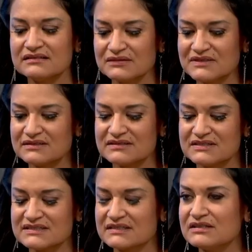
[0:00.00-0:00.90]
loving
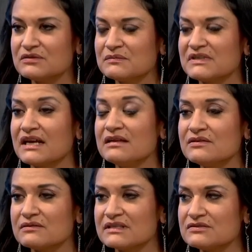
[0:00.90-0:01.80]
to study human
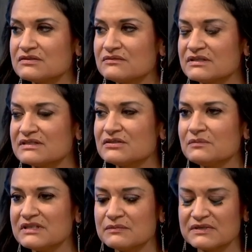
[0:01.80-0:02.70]
behavior and interviewing so
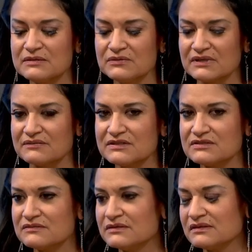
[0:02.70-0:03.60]
many people, I've
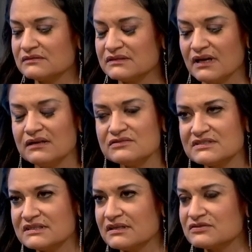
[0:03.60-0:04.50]
interviewed
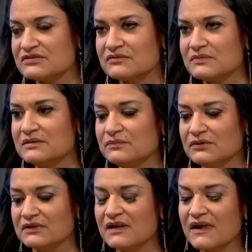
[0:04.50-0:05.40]
hundreds and hundreds of
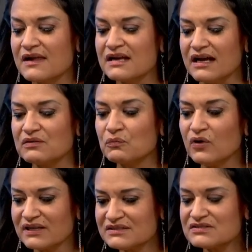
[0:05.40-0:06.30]
people
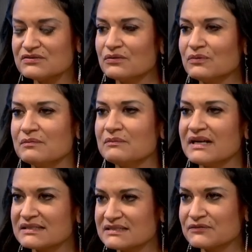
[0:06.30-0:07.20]
wanting to know what
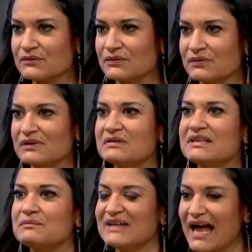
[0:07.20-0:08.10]
makes for
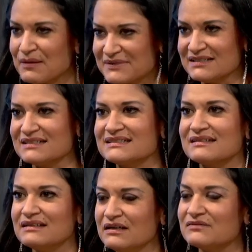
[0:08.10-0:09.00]
happiness
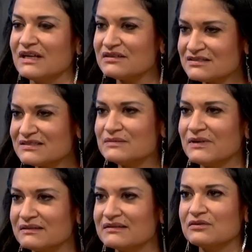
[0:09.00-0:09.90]
and love, not just
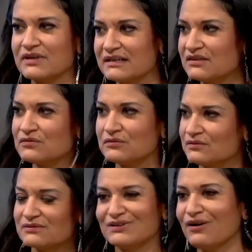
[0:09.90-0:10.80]
about the great,
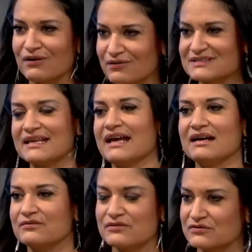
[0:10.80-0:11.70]
cool cars they
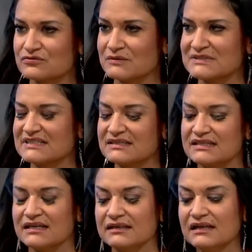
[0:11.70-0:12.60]
have or the trips they
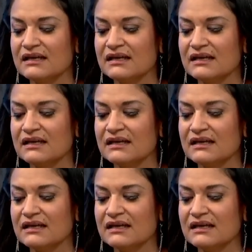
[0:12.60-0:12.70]
take.